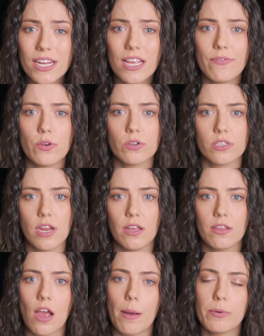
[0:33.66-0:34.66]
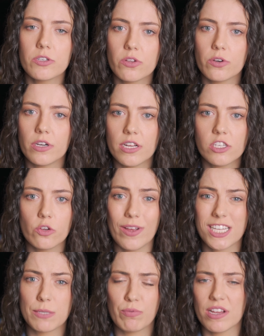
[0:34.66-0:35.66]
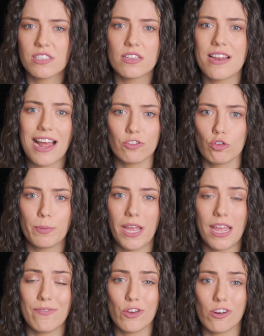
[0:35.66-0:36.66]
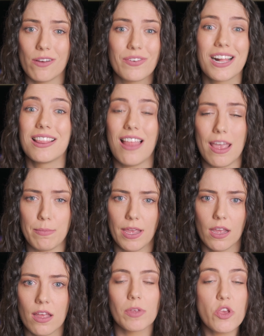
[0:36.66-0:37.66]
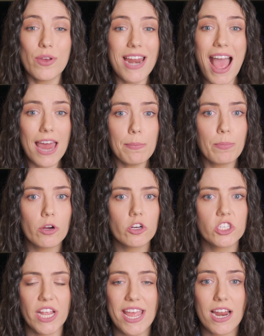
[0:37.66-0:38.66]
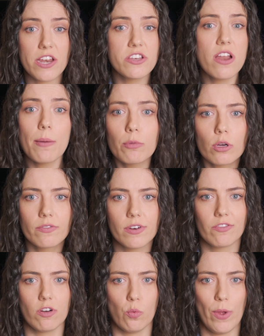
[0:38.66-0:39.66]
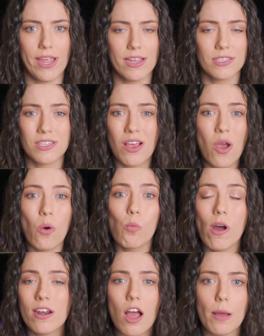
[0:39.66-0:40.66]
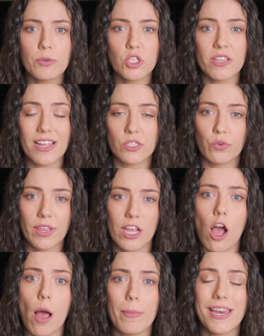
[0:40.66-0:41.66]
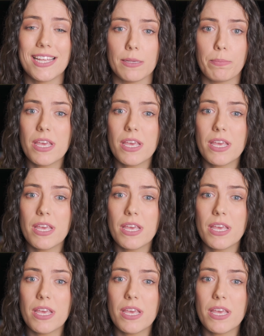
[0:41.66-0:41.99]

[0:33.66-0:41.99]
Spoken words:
to give your snake the opportunity to express the natural behavior of climbing. You can add a perch in a number of different ways. One option that's really common is a